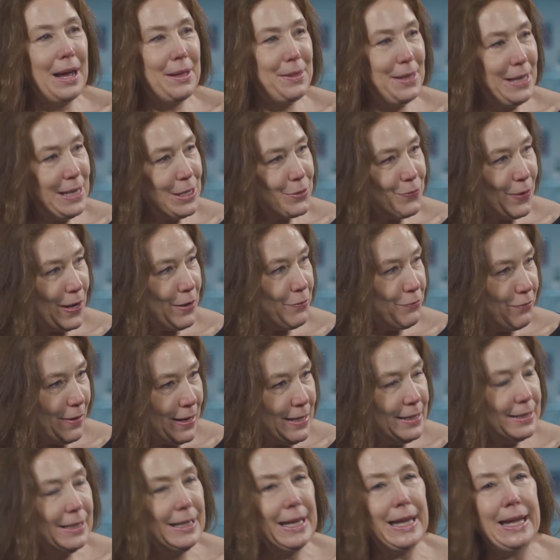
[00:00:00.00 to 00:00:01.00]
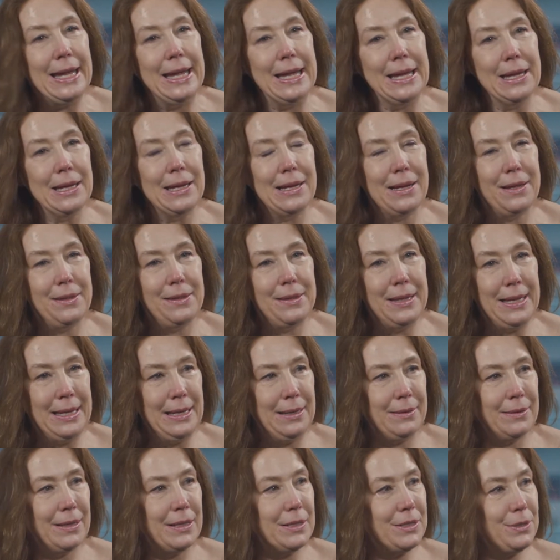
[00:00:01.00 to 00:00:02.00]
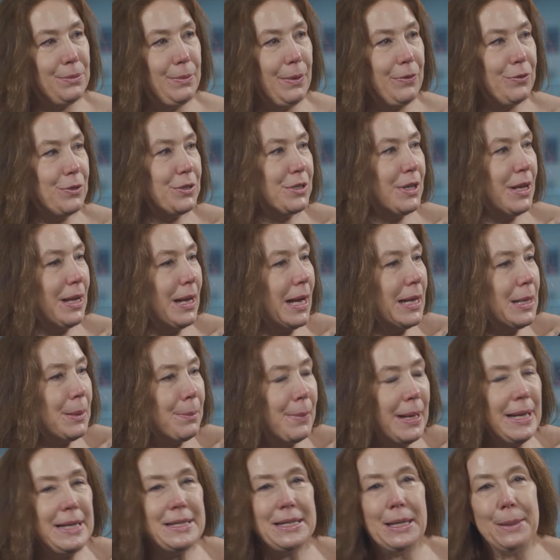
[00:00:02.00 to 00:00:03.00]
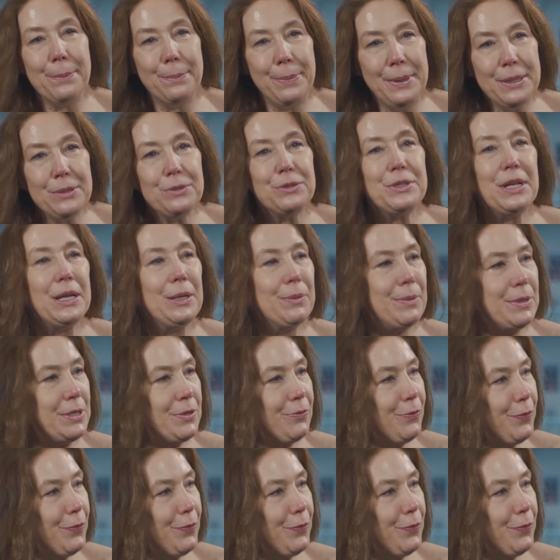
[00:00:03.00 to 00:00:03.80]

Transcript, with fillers: I think it's very friendly here. I think that we've got a, an amazing building which